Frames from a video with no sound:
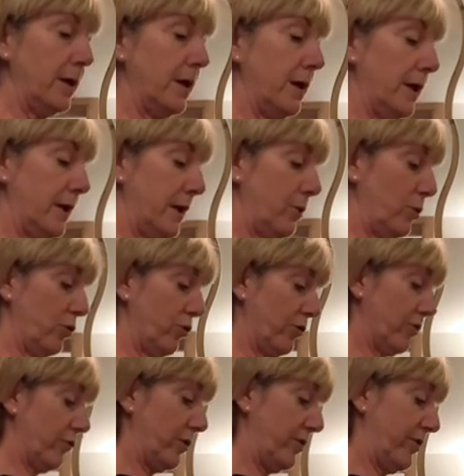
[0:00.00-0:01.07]
And then we're
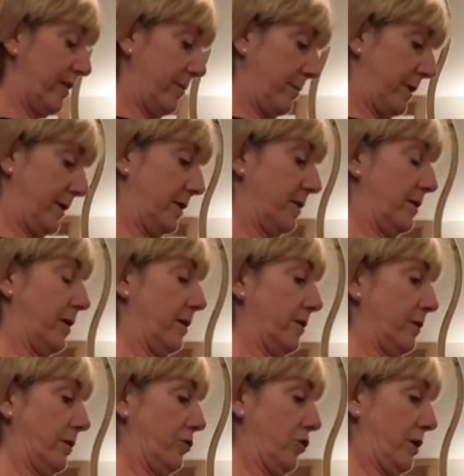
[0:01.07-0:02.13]
just going to simply
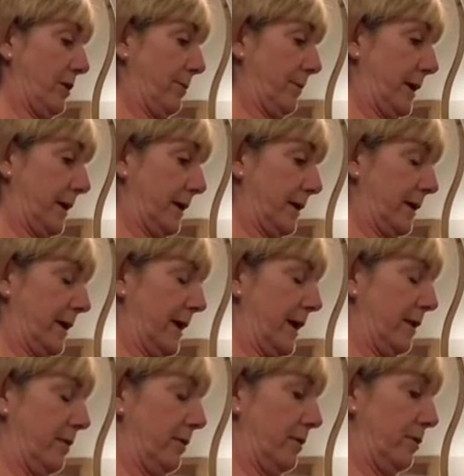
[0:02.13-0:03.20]
tuck the chin back
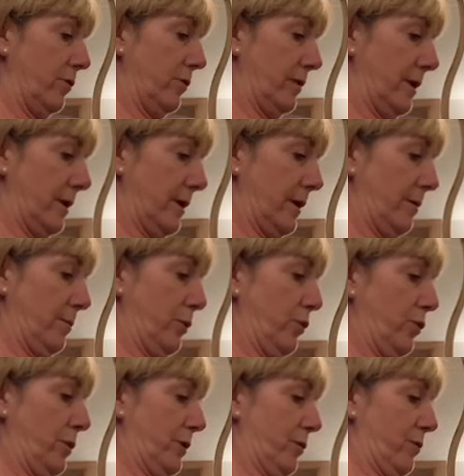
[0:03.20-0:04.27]
again, use that little
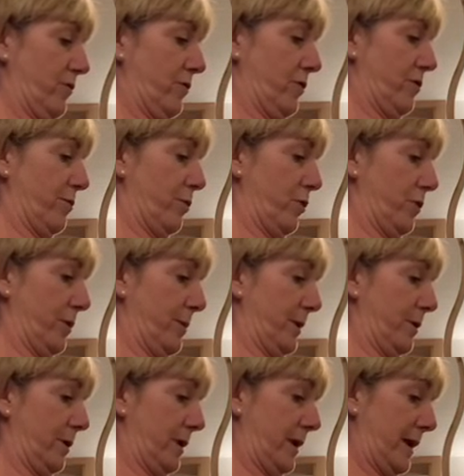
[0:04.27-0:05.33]
bone that we've just spoken
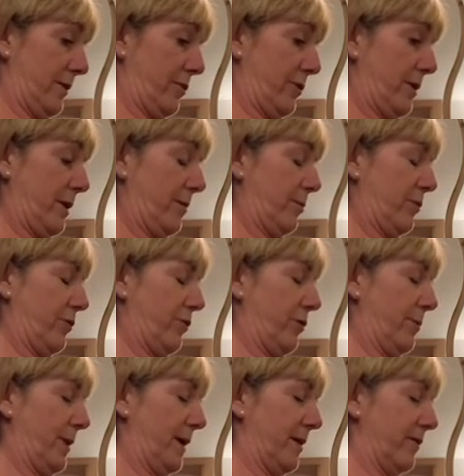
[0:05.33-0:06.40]
about, lengthen up through
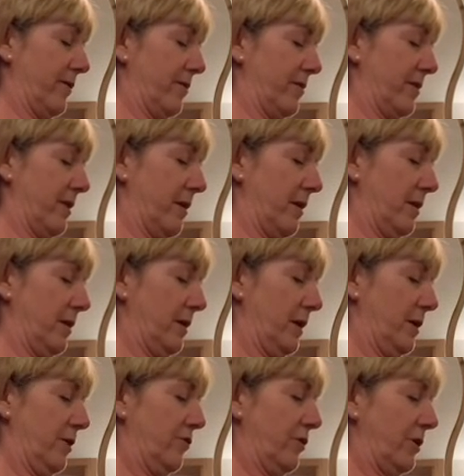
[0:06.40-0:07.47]
the back of the skull.
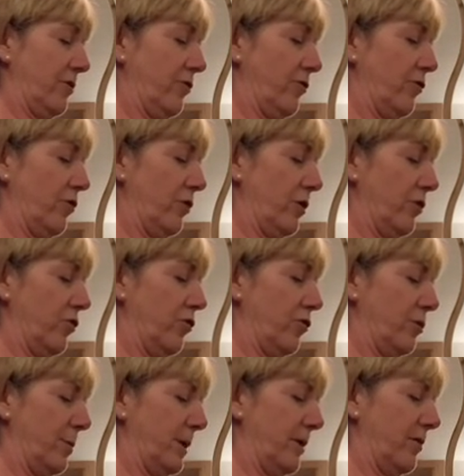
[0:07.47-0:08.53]
Try and draw your
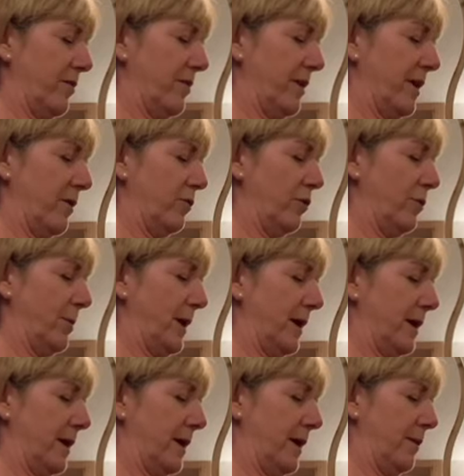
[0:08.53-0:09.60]
shoulder blades down your
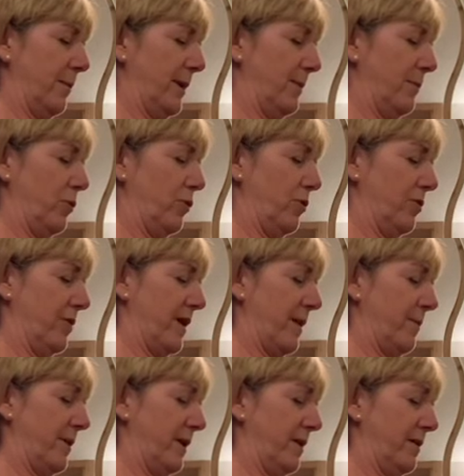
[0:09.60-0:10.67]
back a little bit more,
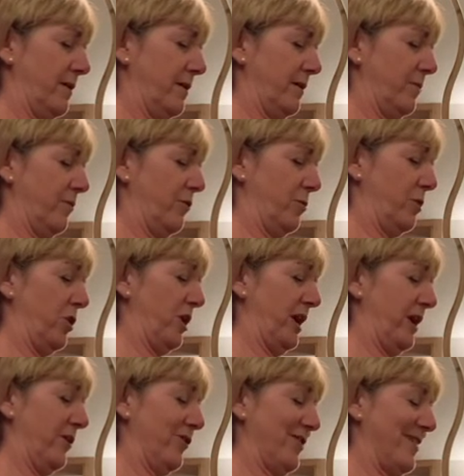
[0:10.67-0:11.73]
separating them from your
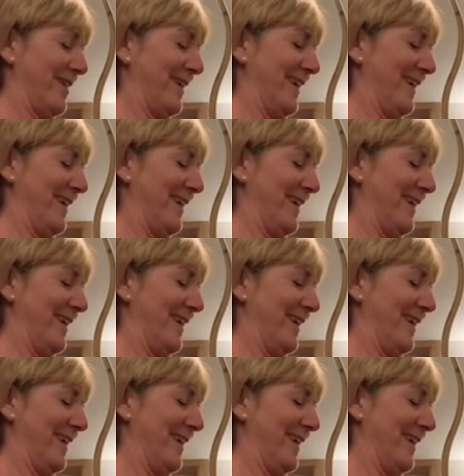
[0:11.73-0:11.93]
ears.